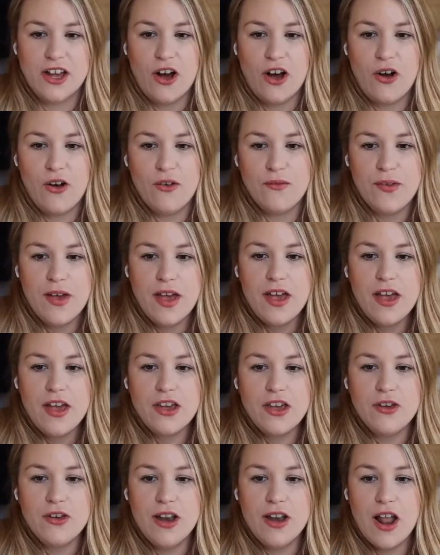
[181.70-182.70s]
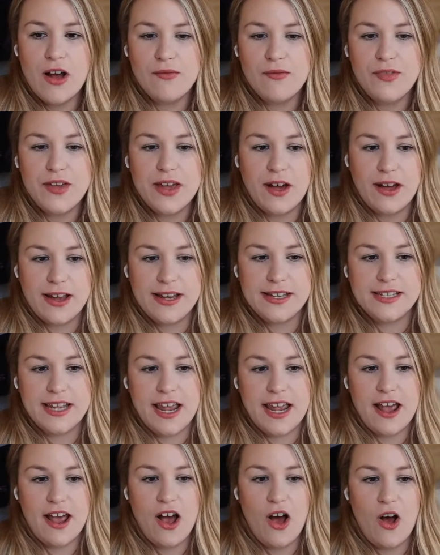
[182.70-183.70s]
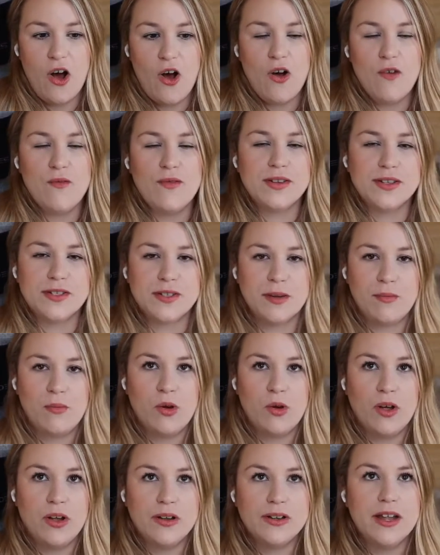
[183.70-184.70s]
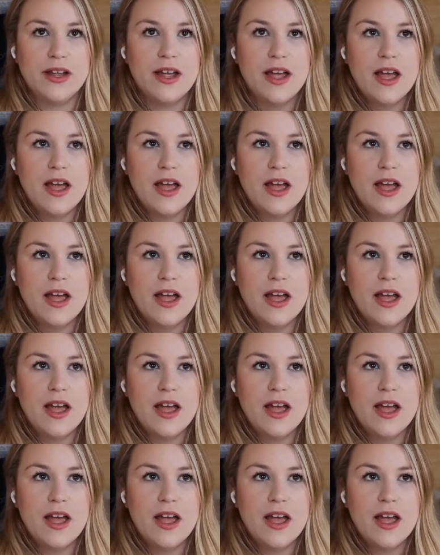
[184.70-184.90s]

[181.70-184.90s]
of you love the idea of someone